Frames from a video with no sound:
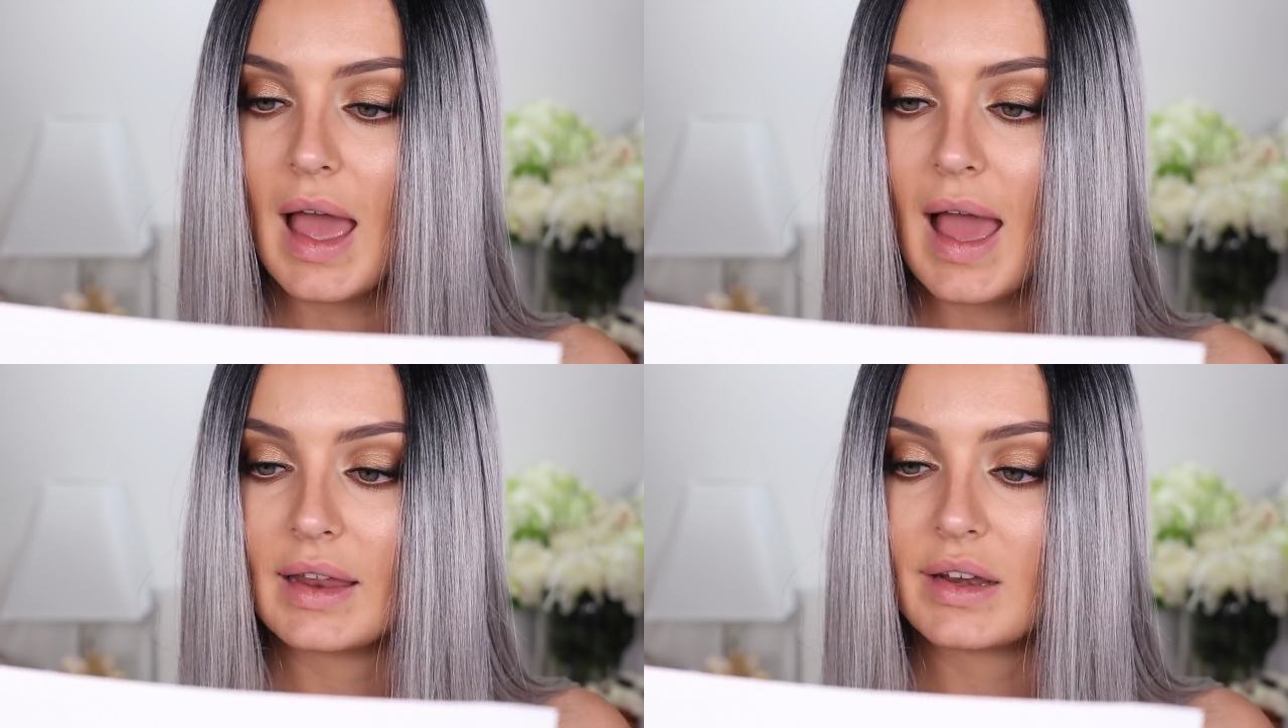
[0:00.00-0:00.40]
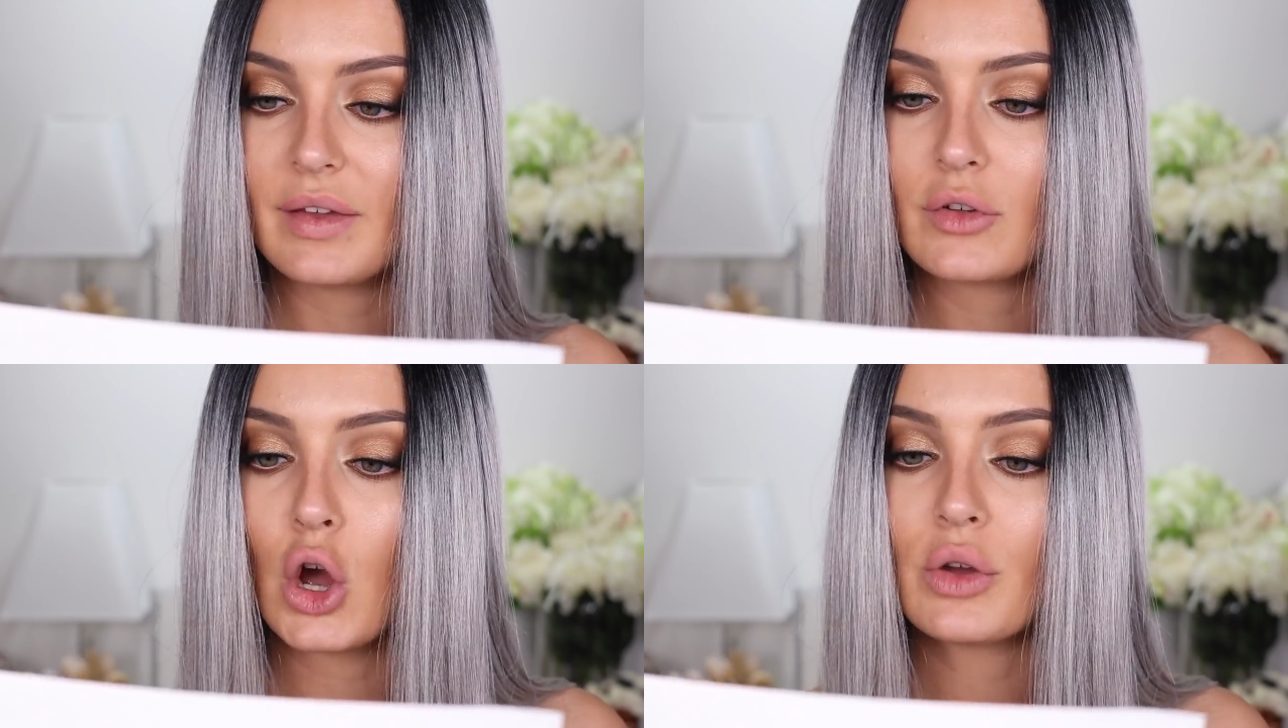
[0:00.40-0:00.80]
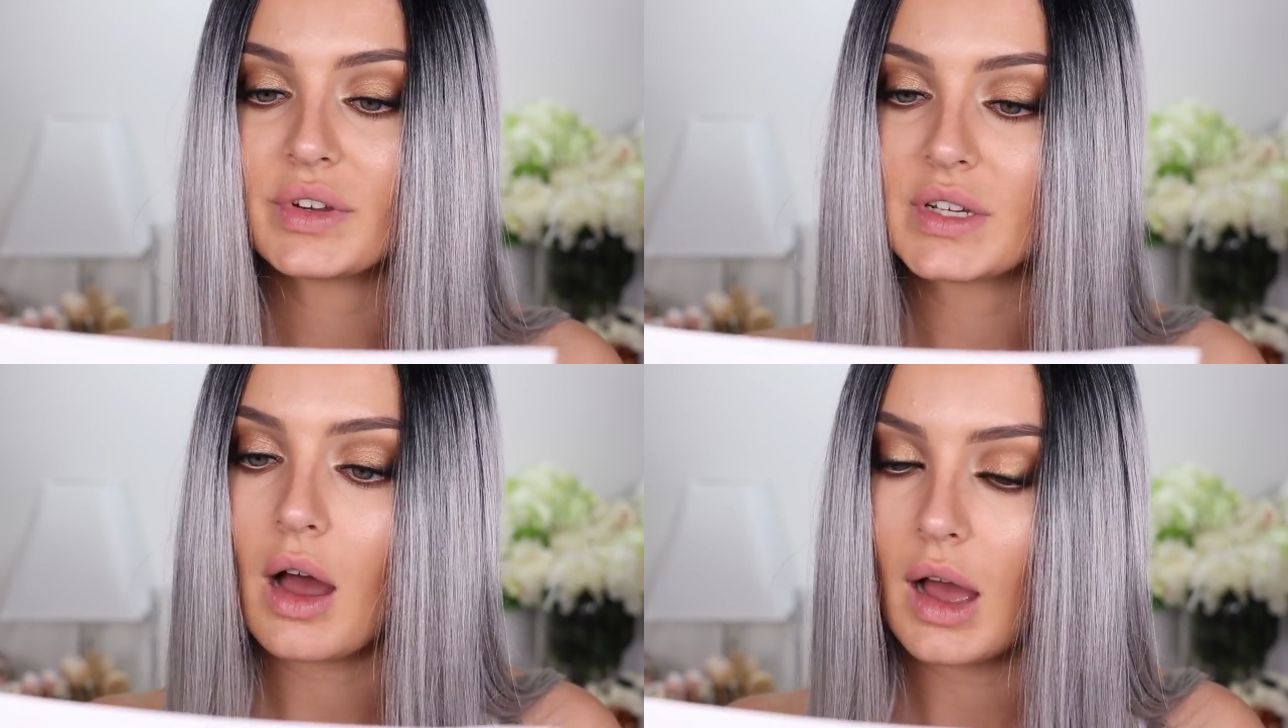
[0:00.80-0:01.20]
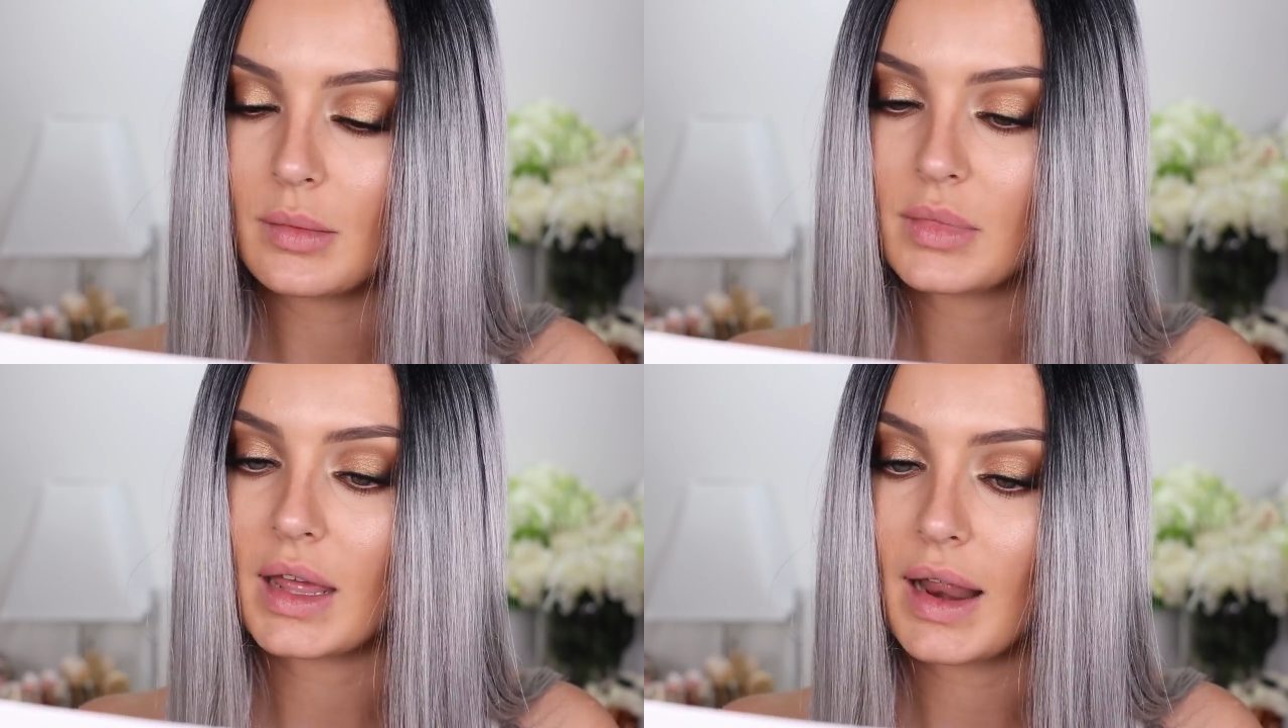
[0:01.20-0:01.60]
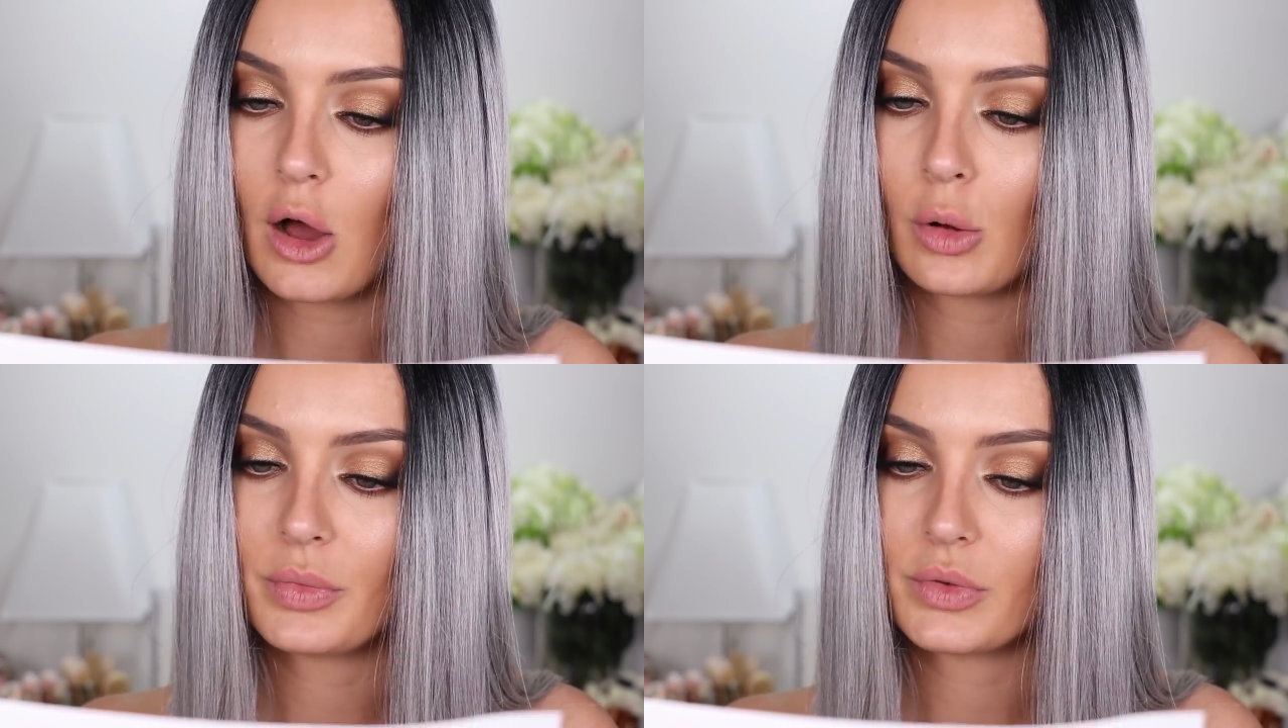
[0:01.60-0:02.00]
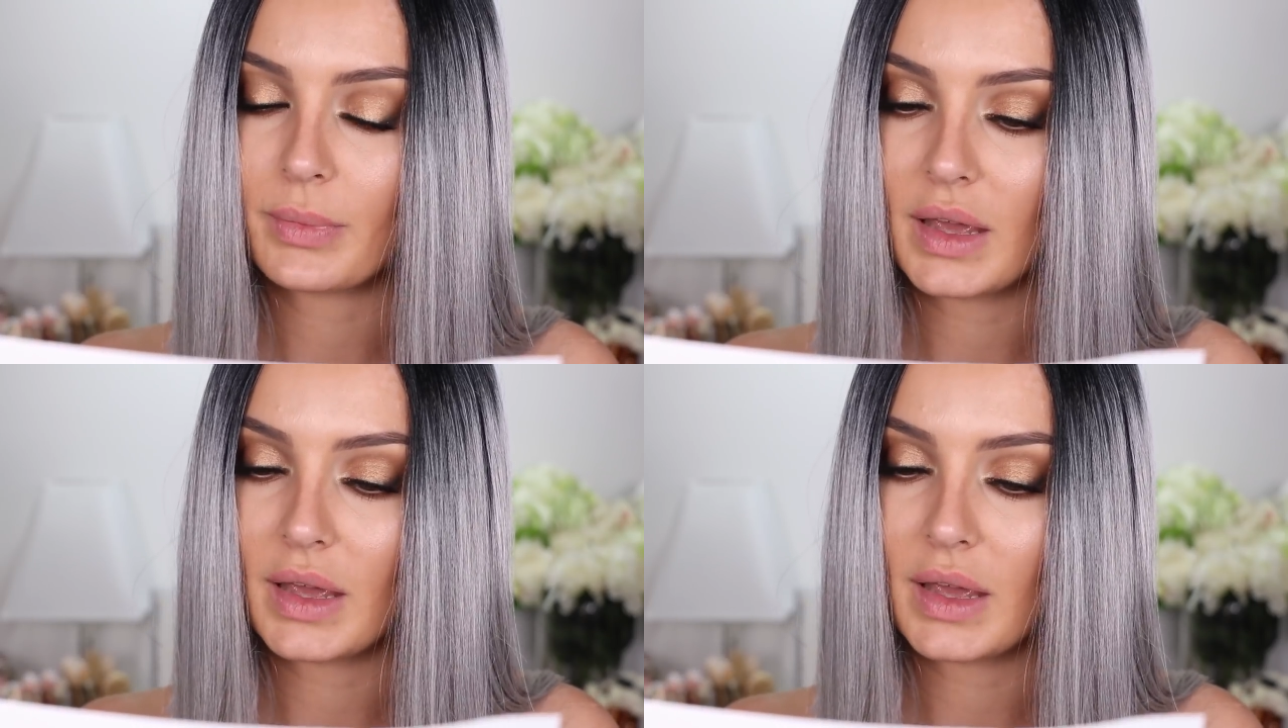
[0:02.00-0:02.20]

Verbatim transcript: and even over time can help